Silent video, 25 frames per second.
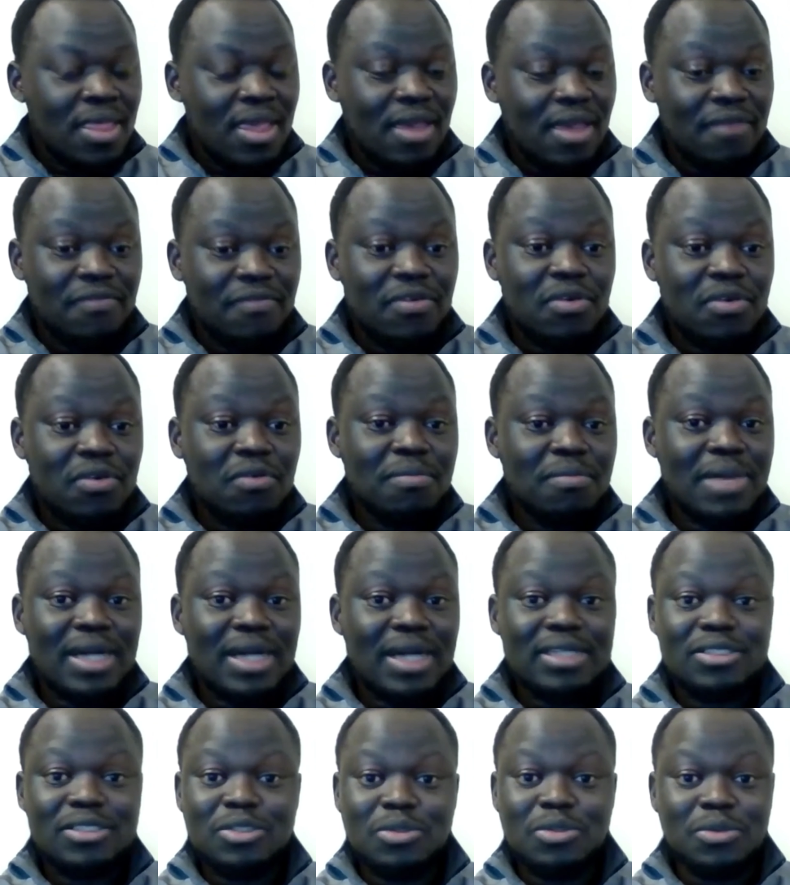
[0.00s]
He flew
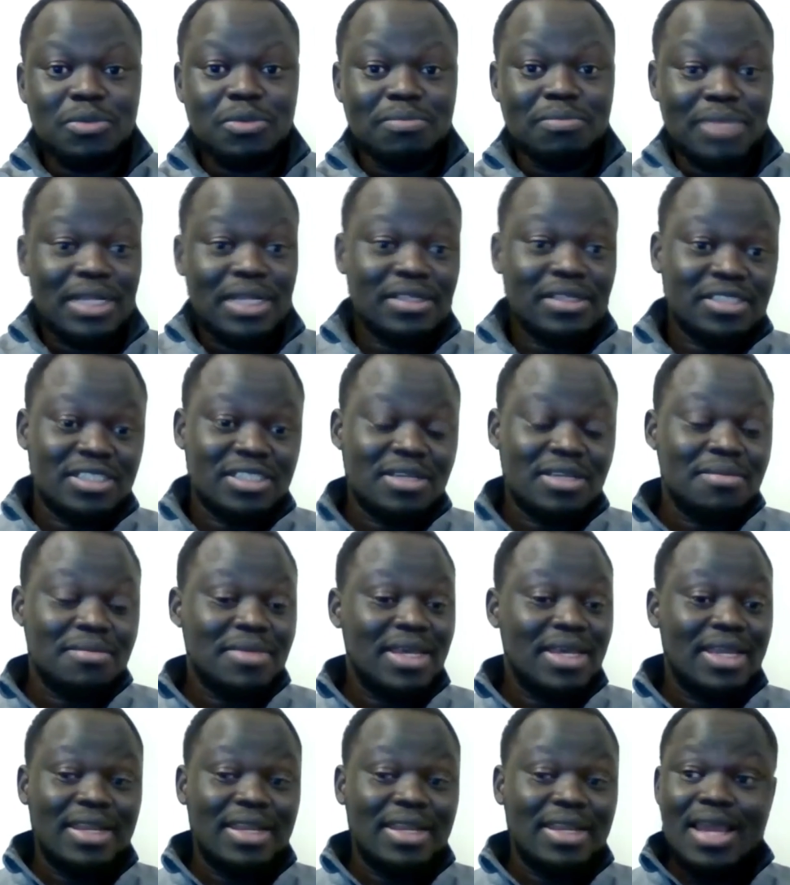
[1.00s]
back to
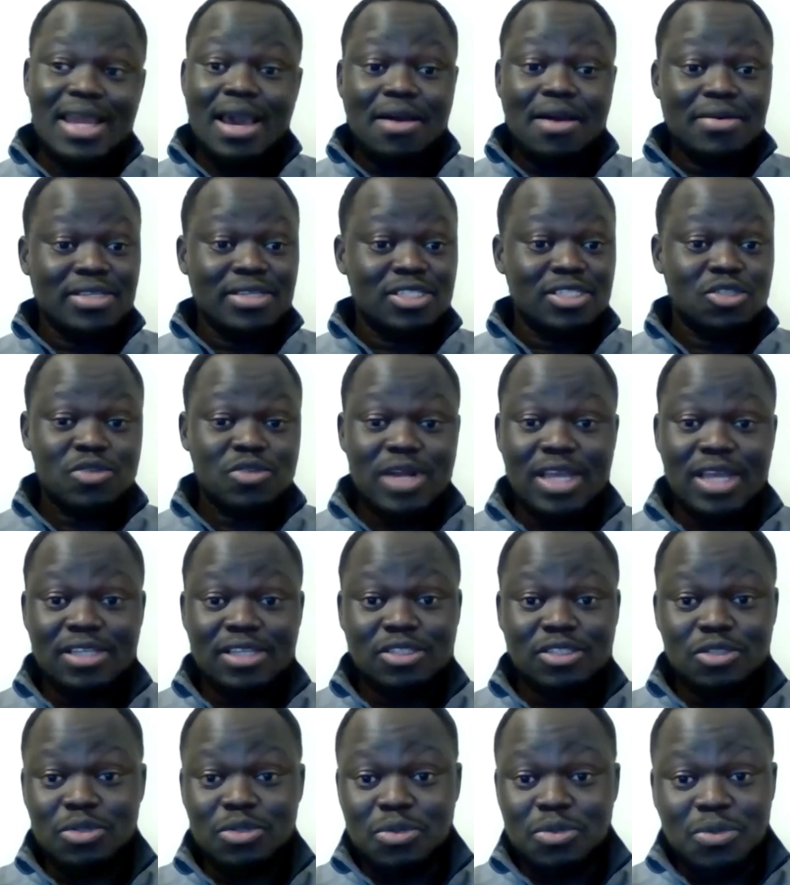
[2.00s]
Belgium, and now he's
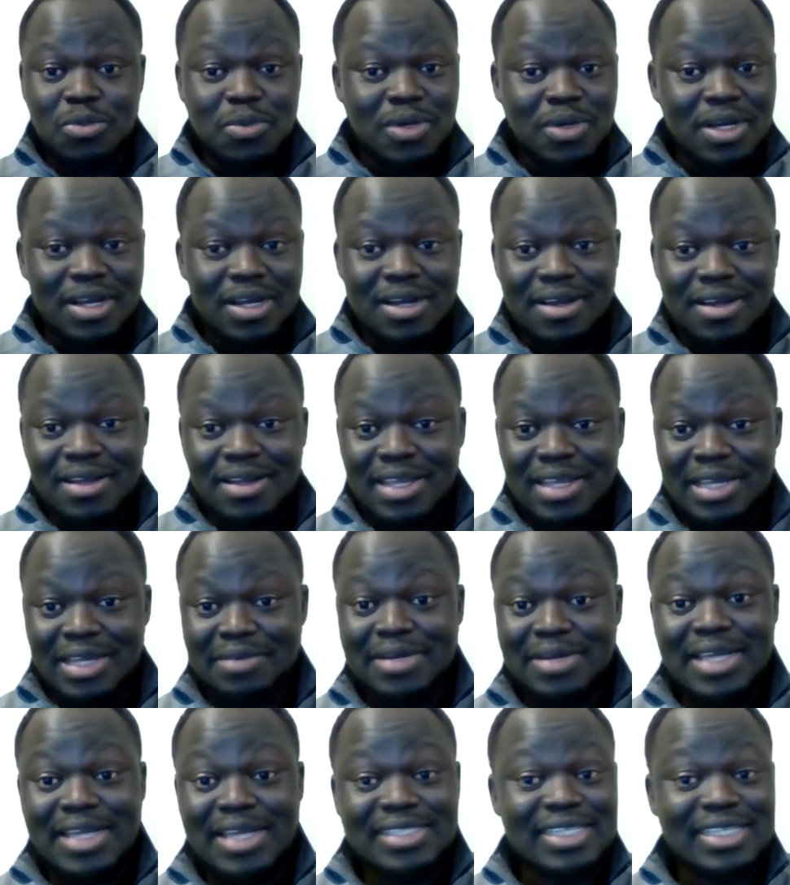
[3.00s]
trying to
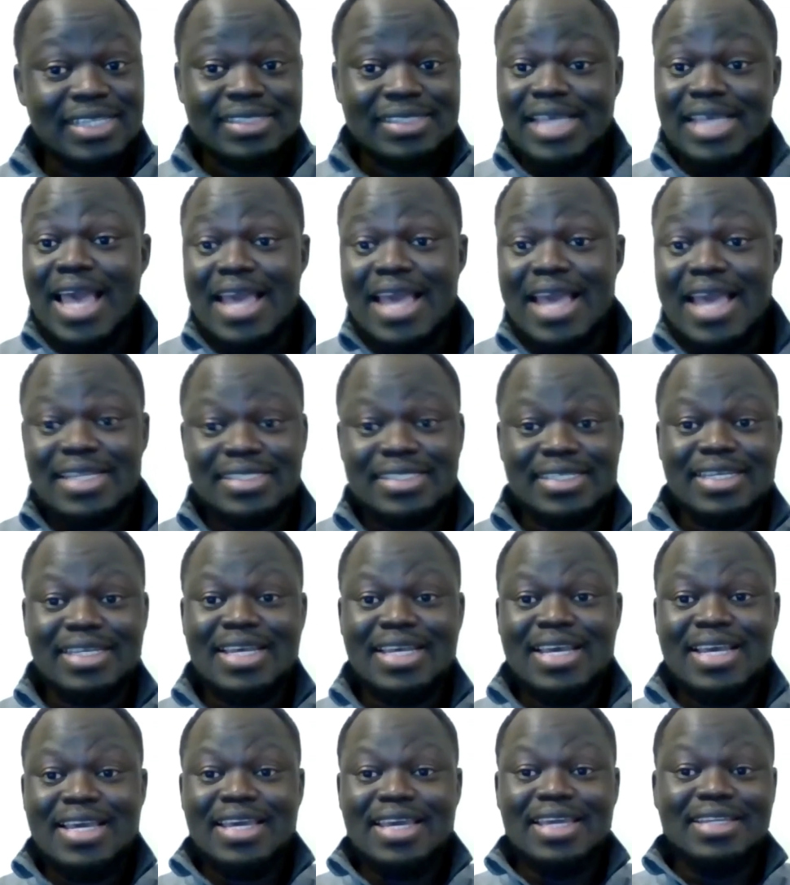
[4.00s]
erect
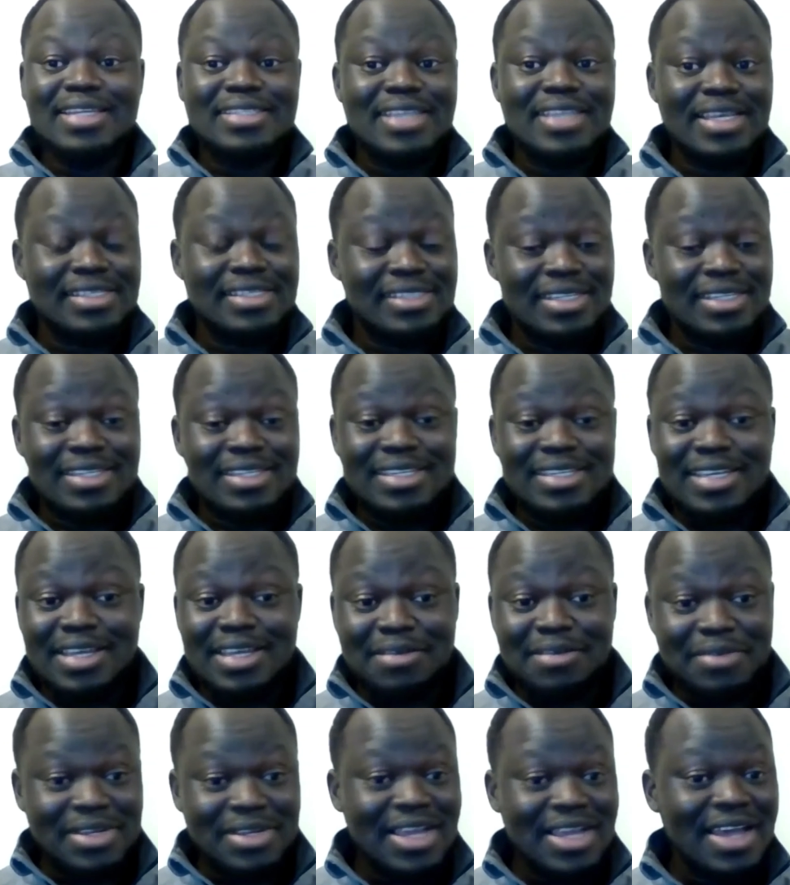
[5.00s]
anxiety in
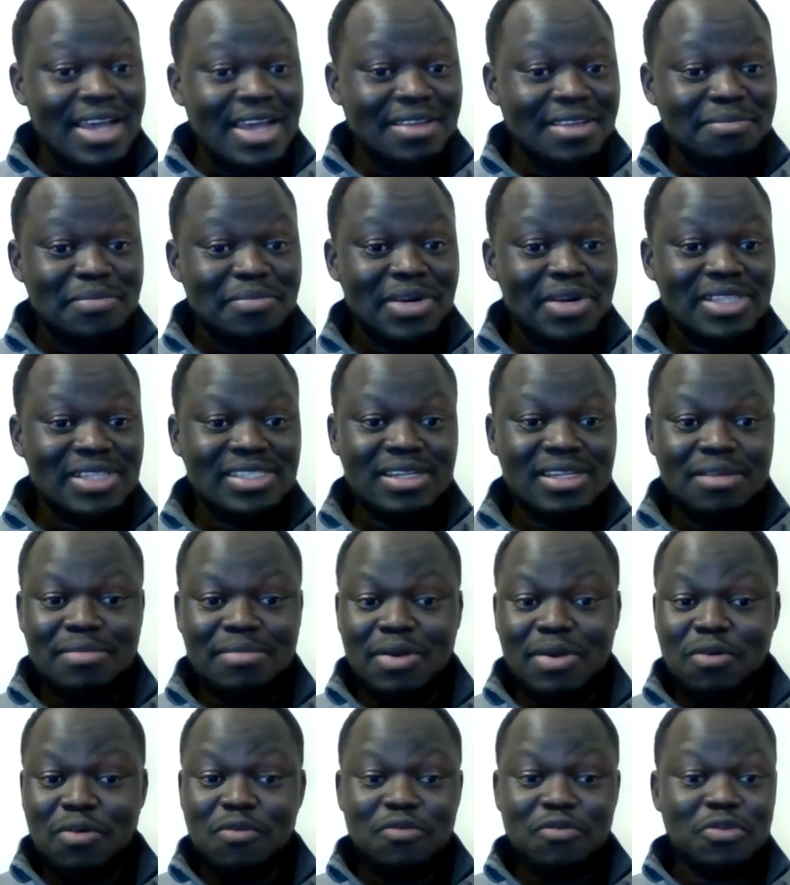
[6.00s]
Tanzania regarding
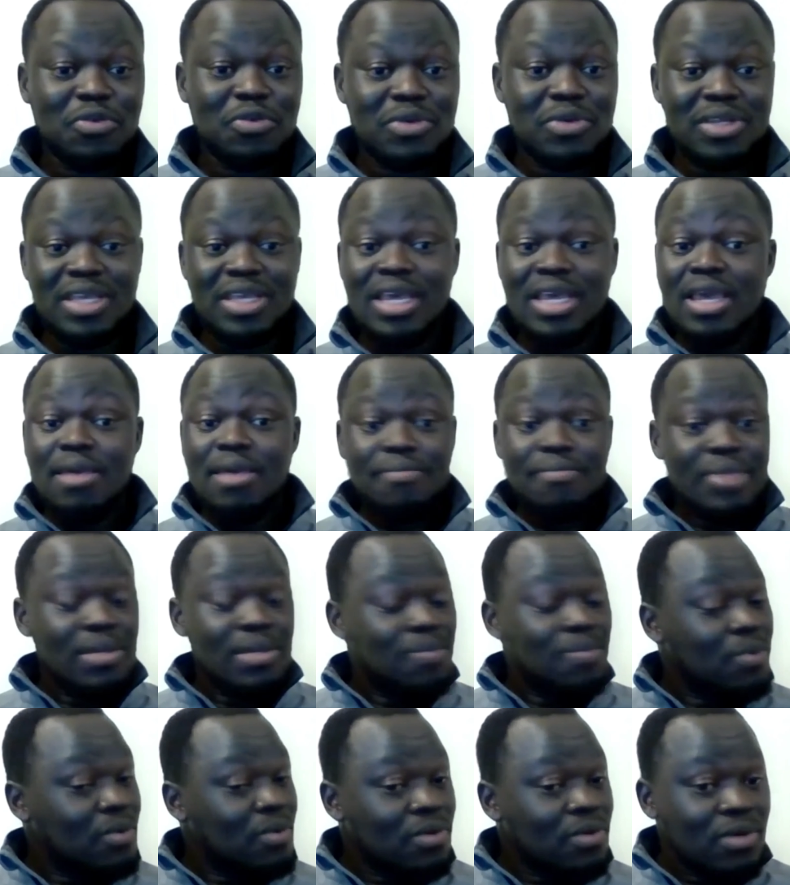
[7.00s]
President Magufuli.
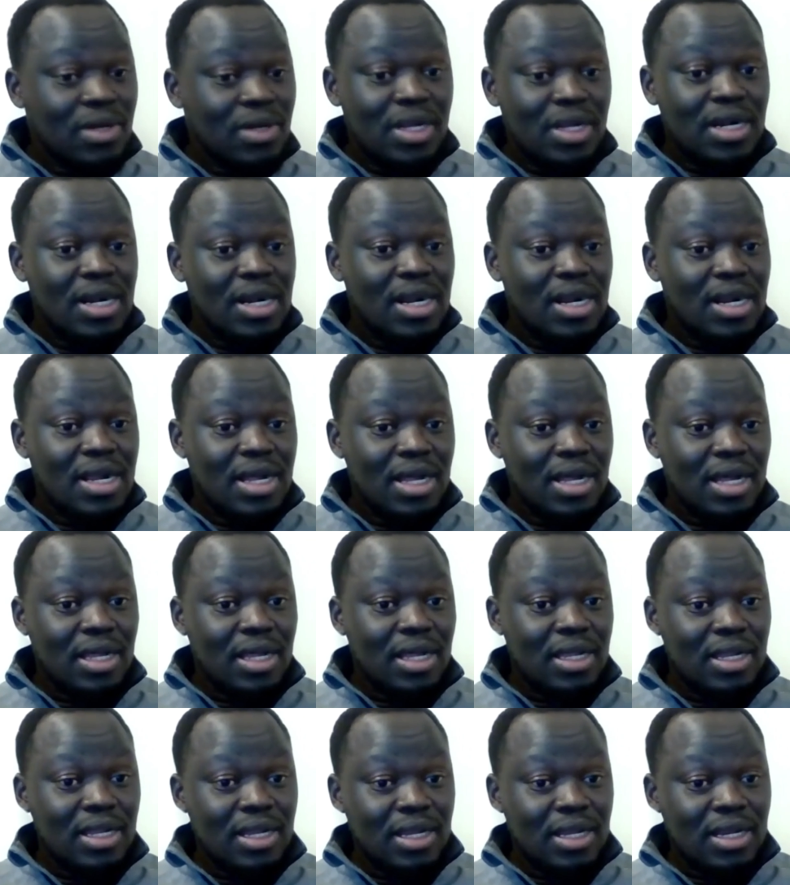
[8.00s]
People
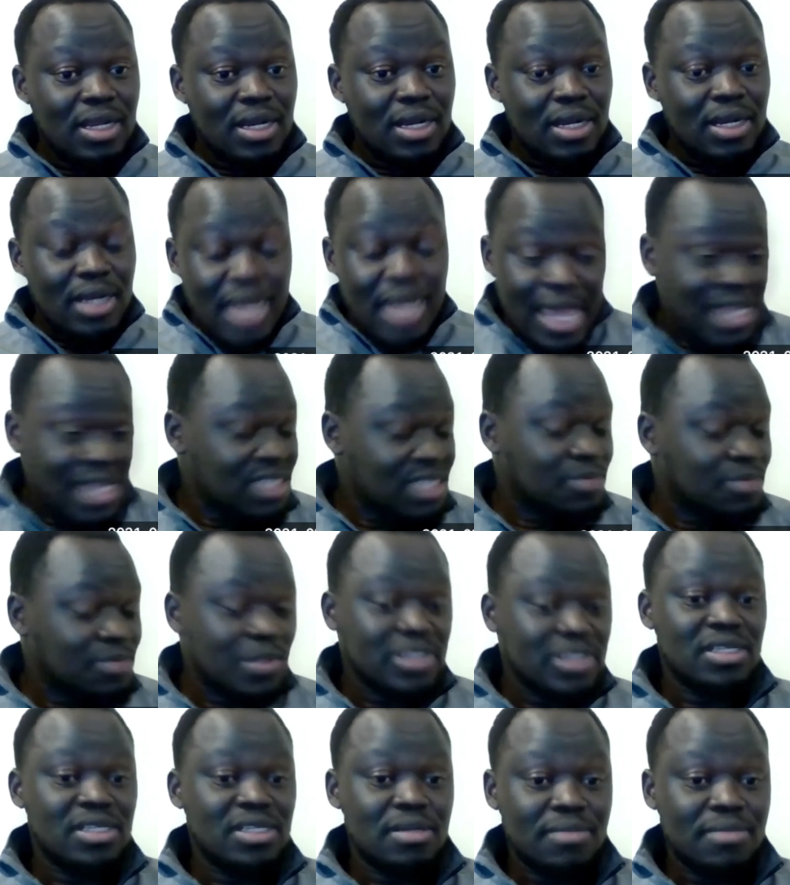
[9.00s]
like
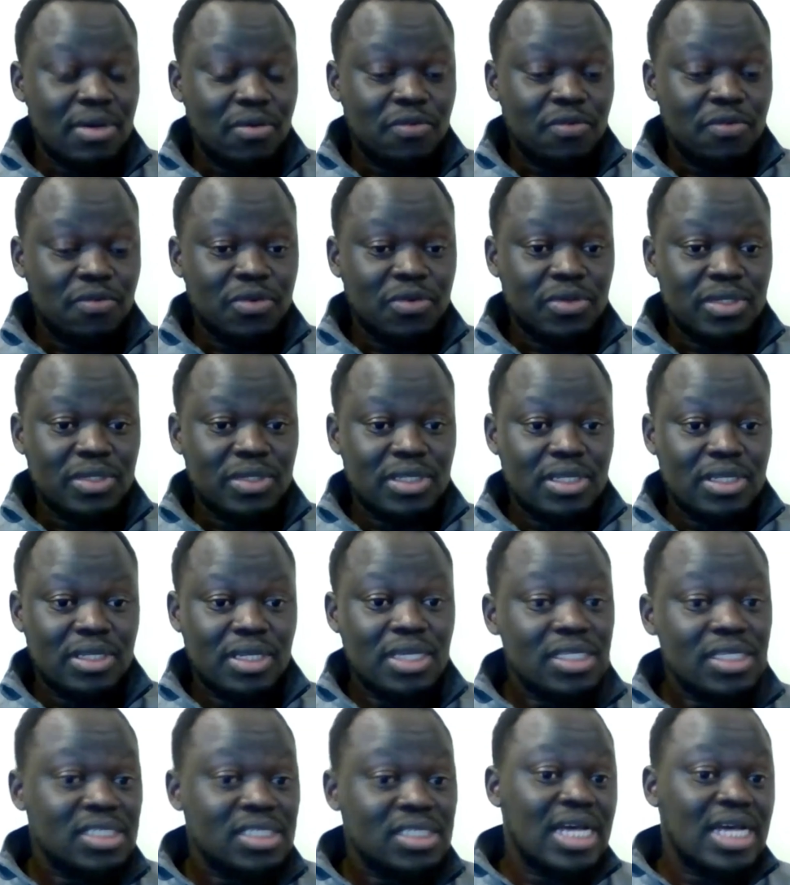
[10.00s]
President Magufuli.
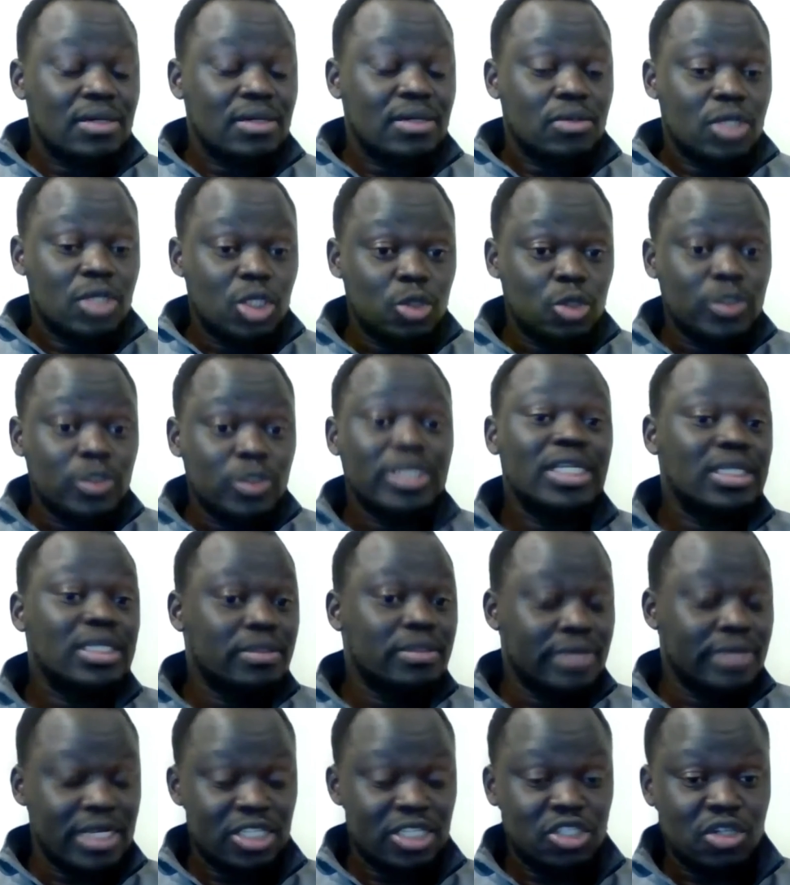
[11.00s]
He's done a really
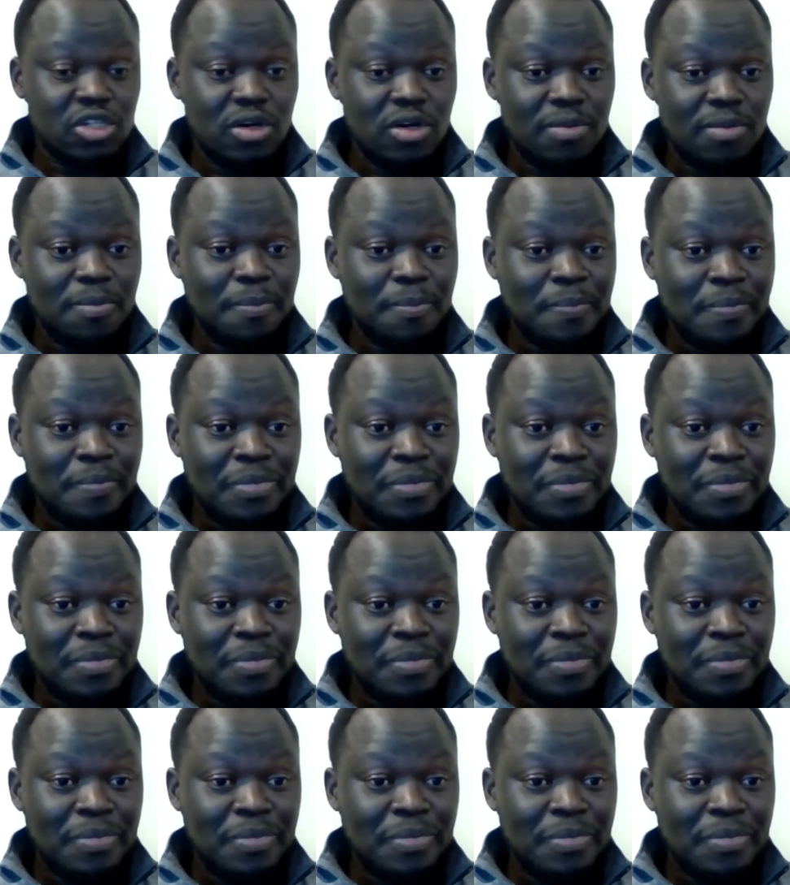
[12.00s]
great job.